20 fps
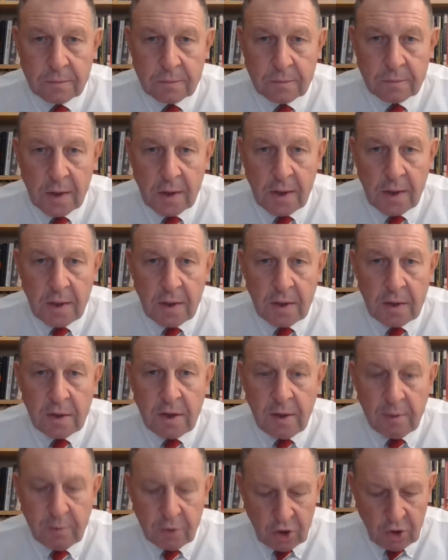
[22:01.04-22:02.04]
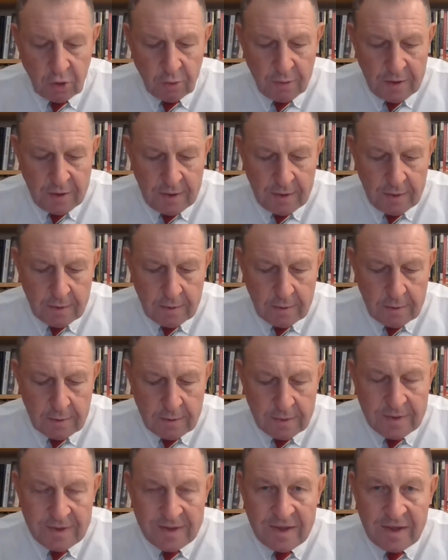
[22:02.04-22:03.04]
At the beginning of
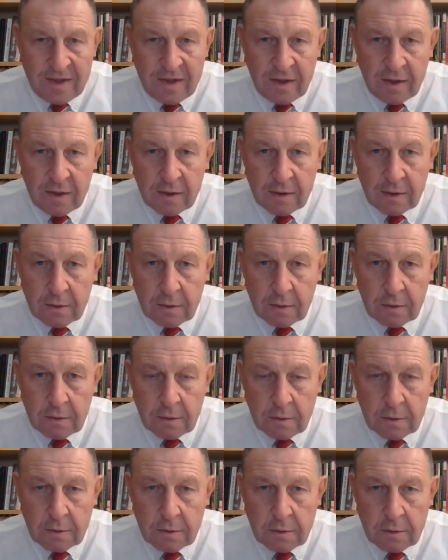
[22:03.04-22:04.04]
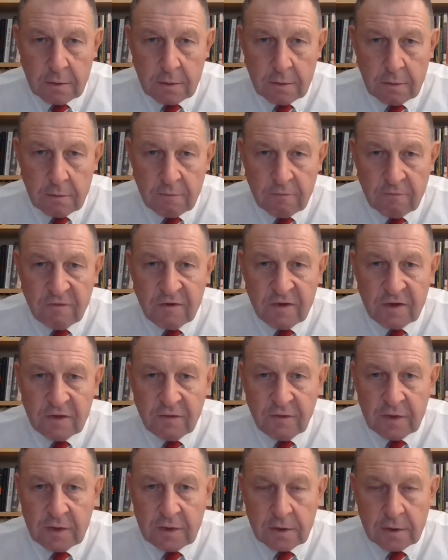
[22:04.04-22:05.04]
2021, when CIA Director Burns
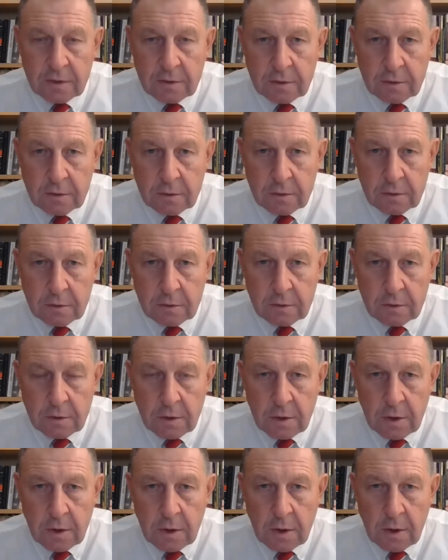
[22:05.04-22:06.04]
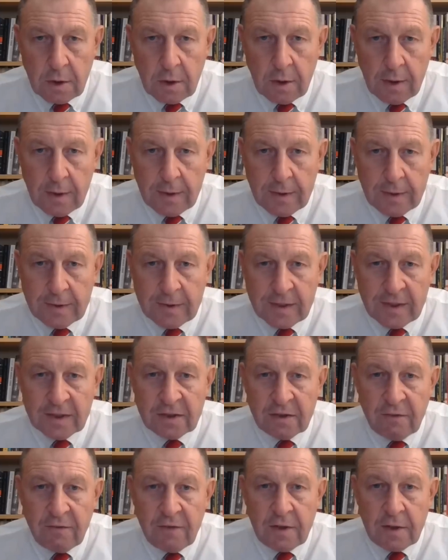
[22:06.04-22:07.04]
took office, he published the
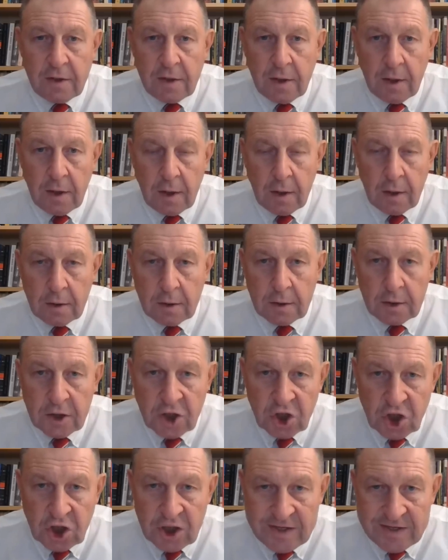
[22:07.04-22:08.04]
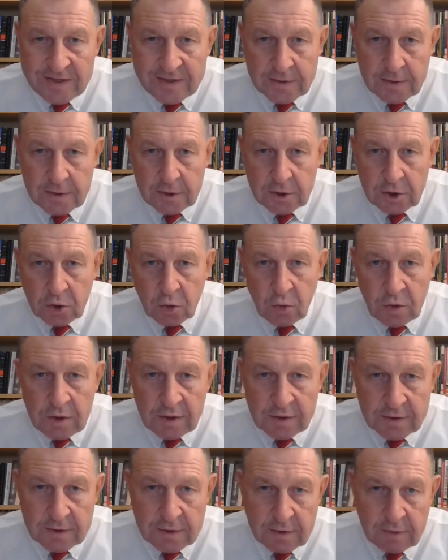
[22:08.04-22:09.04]
priorities of his agency for American
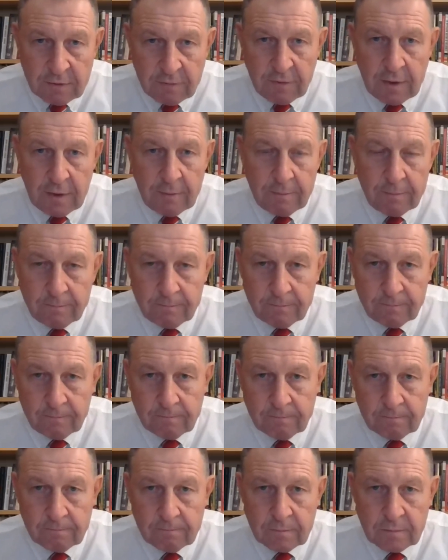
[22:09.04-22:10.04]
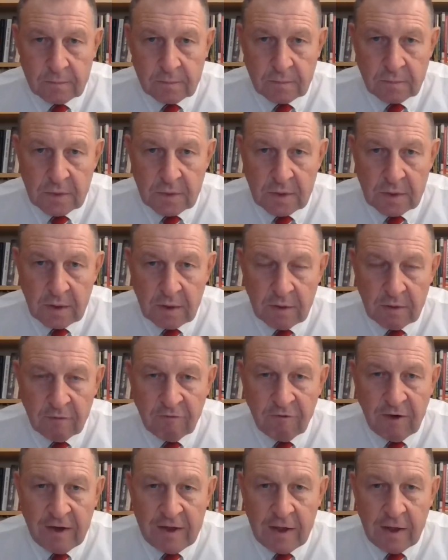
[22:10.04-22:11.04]
intelligence for the next 4 years. He
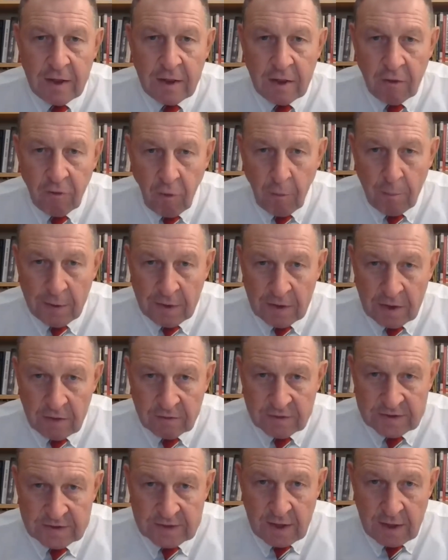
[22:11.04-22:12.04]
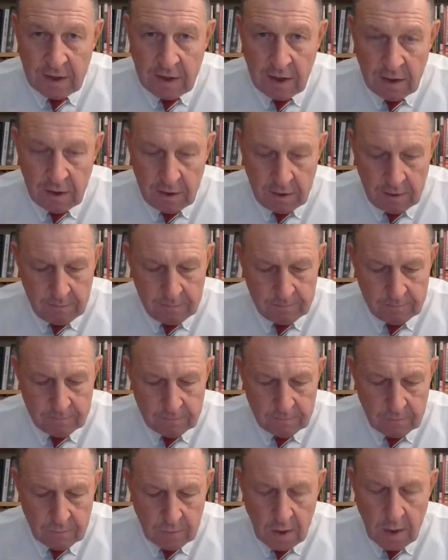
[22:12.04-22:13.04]
then repeatedly repeated this list of
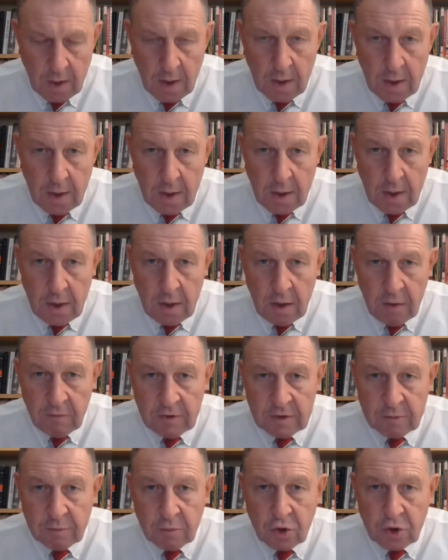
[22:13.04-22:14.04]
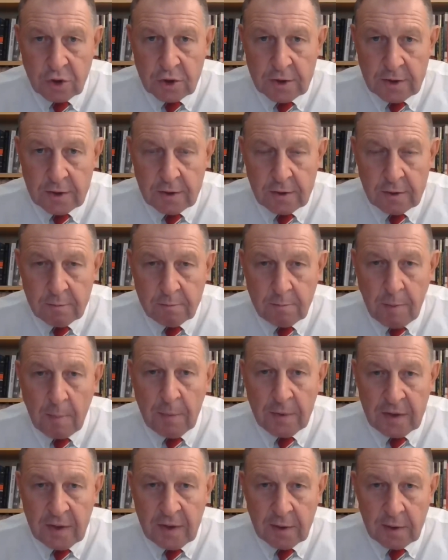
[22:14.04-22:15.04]
priorities during his public speeches.
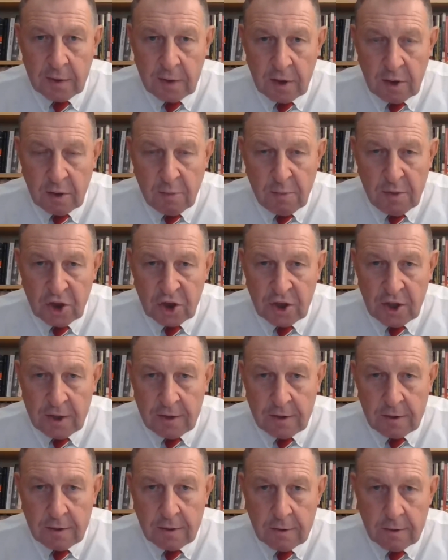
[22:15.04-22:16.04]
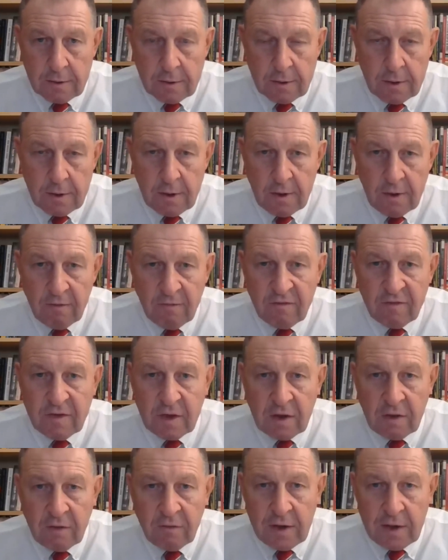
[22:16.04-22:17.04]
Not once throughout all this time did he
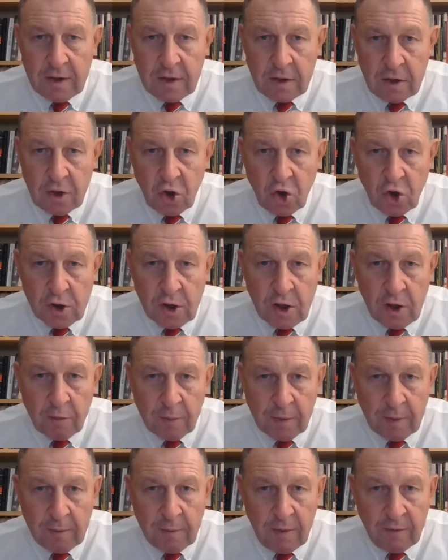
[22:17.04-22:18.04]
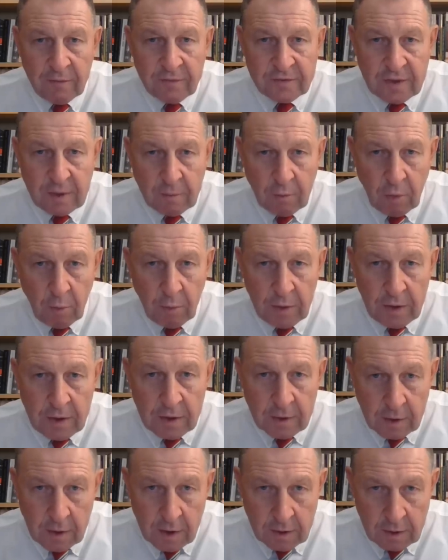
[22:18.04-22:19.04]
mention any problem that actually occurred
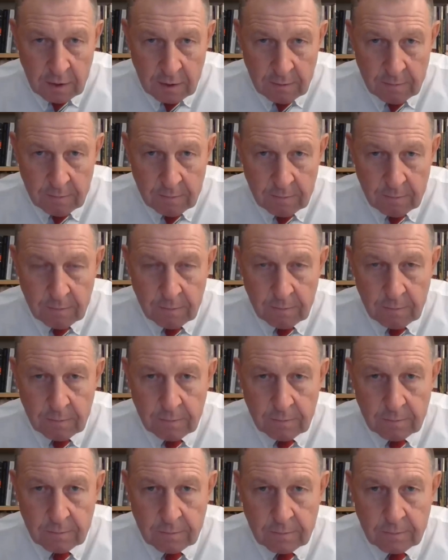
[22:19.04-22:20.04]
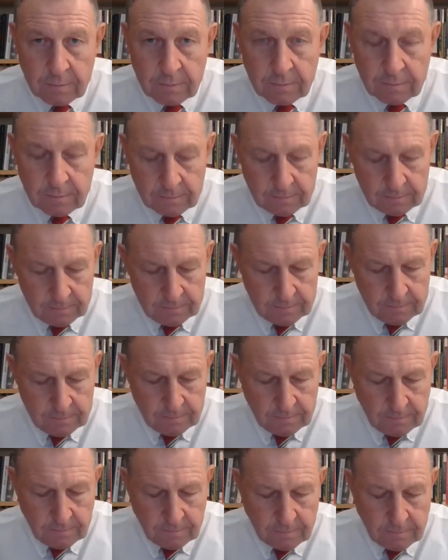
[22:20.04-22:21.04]
over these 4 years, neither
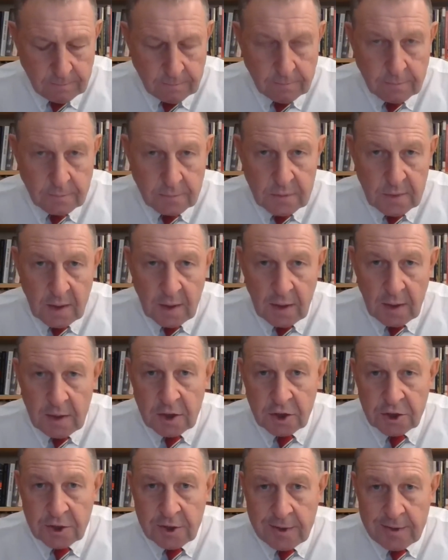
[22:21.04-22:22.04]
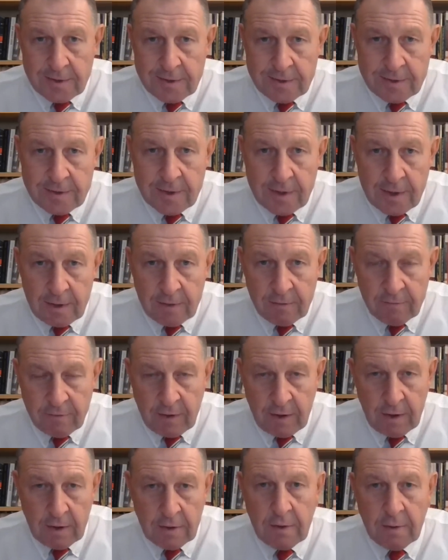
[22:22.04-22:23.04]
Afghanistan, nor Ukraine, nor Africa,
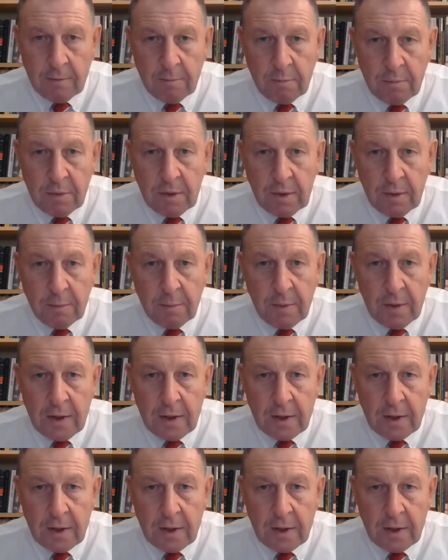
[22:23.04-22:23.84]
nor the Middle East.